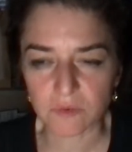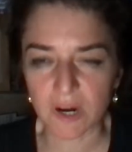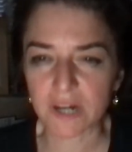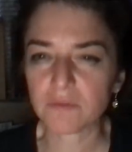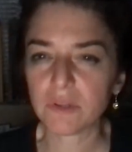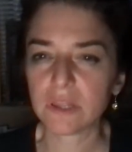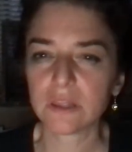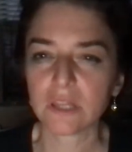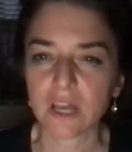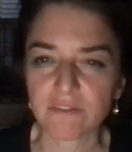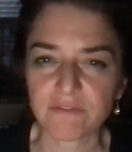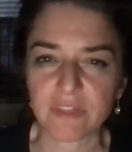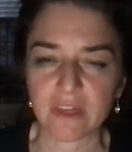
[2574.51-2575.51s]
Why do we
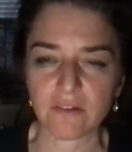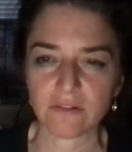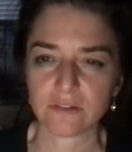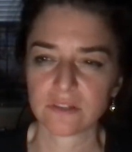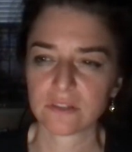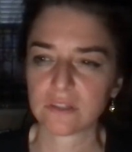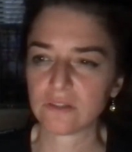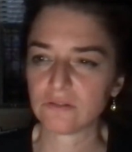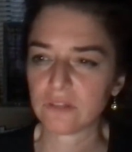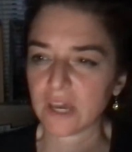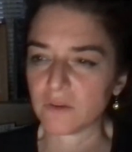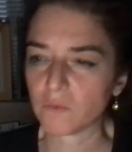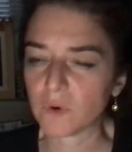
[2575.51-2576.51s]
love
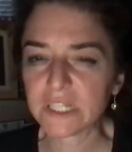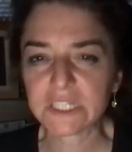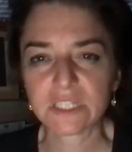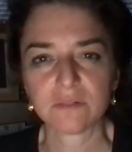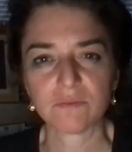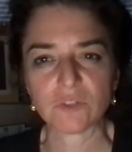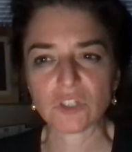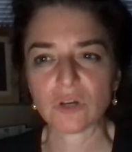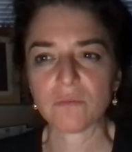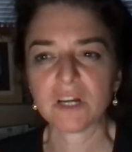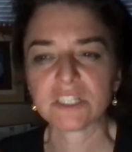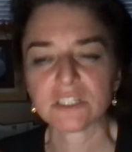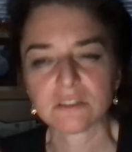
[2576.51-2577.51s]
that wisdom so
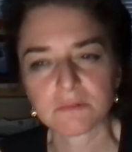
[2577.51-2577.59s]
much?